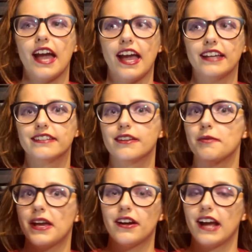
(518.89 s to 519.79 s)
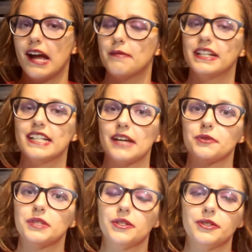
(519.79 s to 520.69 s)
And no matter how many
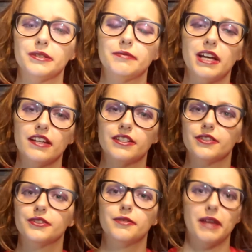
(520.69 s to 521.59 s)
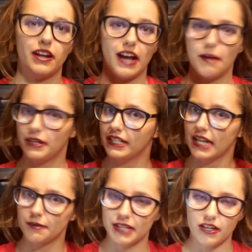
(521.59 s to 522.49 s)
times we told him not to, no matter how many
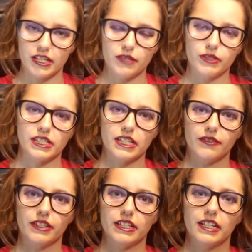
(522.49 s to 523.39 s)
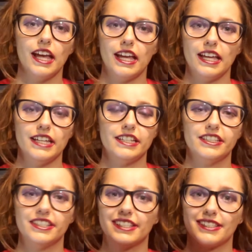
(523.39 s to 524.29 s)
times out he was given, he
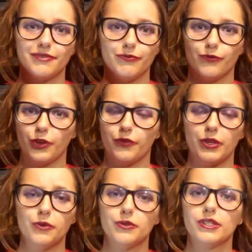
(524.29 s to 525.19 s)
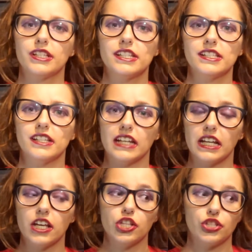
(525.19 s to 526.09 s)
just refused to listen.
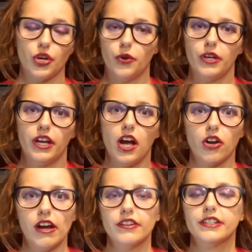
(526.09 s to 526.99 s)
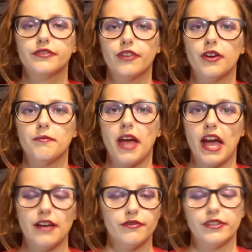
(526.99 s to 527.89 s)
So he got grounded from
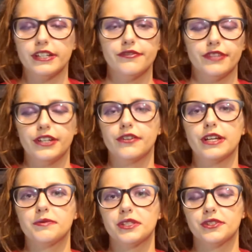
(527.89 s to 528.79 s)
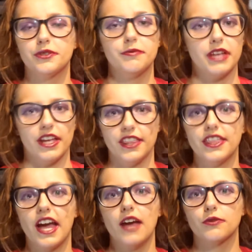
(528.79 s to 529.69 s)
every video game system in
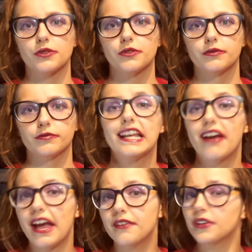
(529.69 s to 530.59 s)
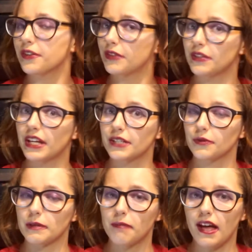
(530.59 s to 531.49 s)
the house. Now, after a few days
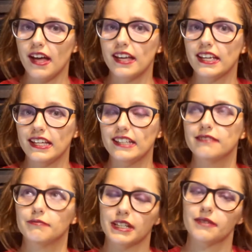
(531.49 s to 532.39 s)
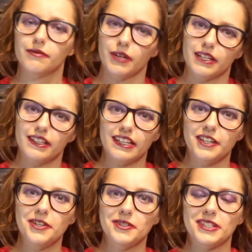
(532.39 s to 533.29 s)
went by, he did what he
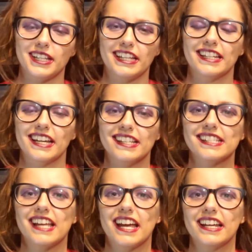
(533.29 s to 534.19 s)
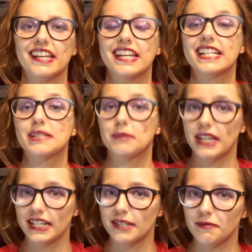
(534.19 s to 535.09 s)
usually does, and he
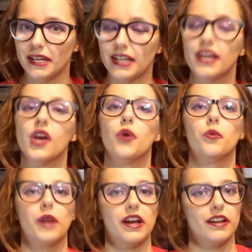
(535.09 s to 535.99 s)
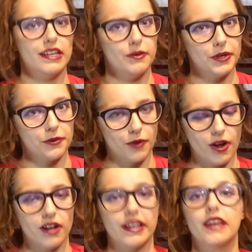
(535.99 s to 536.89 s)
explained to me where he went
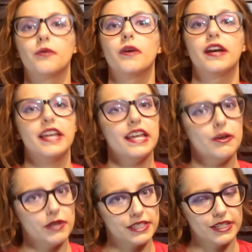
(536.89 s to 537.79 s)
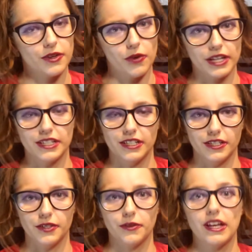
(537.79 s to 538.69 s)
wrong and what he wasn't going to
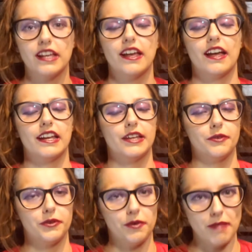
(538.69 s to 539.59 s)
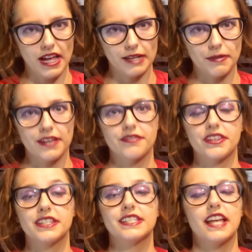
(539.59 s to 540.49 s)
do. And he would remind me of
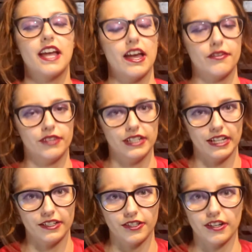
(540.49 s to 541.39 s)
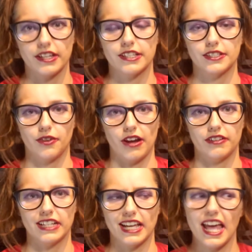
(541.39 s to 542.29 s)
this every day during his
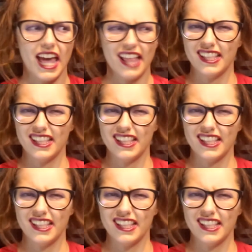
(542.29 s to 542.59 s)
grounding. And